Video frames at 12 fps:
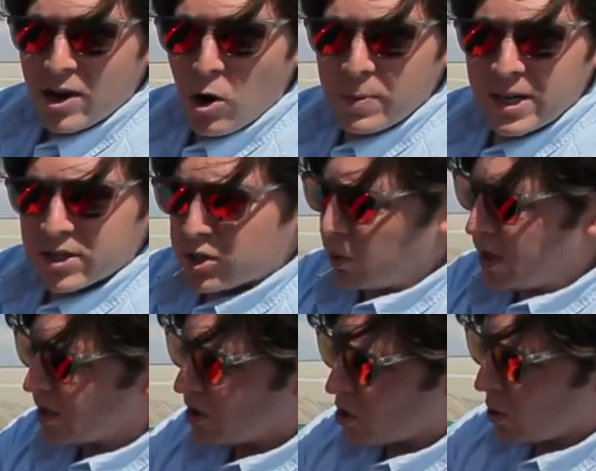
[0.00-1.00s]
opening
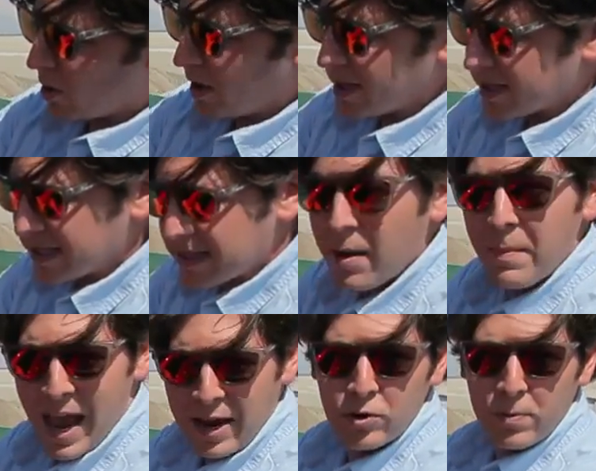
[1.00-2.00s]
squeezes, so there is some
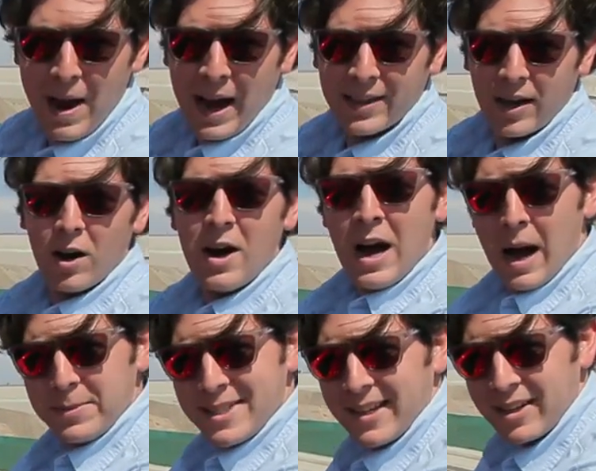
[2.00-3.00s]
headroom back there.
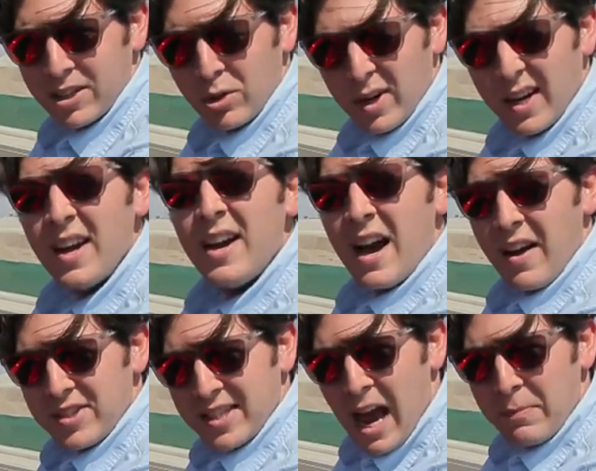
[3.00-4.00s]
I'm 6'3",
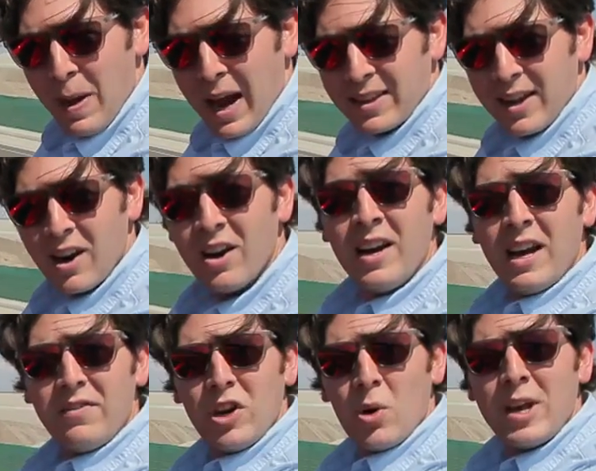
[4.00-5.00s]
I've sat back there.
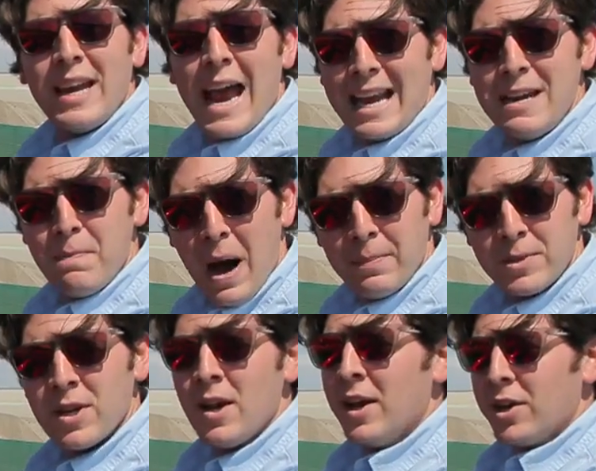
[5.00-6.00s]
If you don't hit any
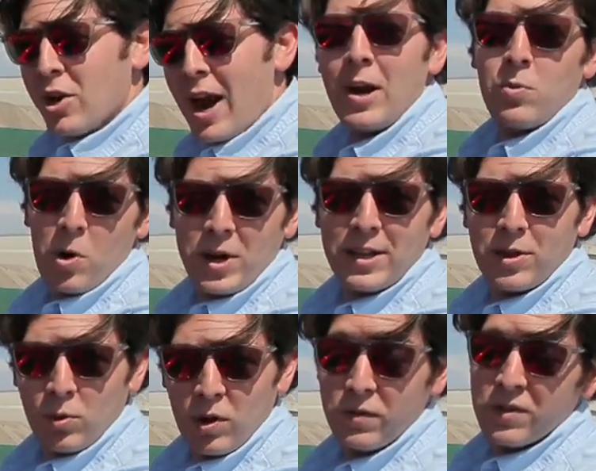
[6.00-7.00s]
bumps, your head won't hit
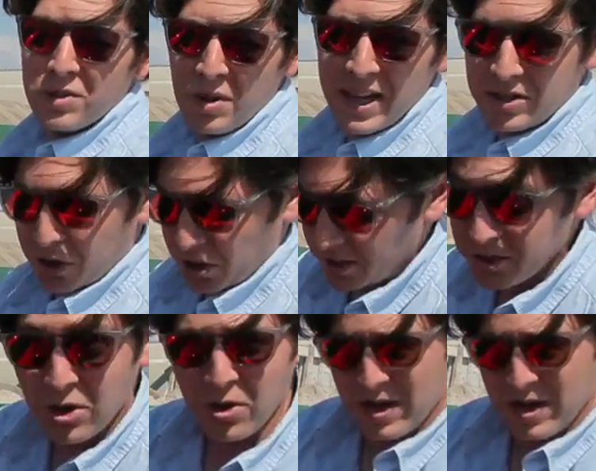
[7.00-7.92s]
the roof. So that's good, so don't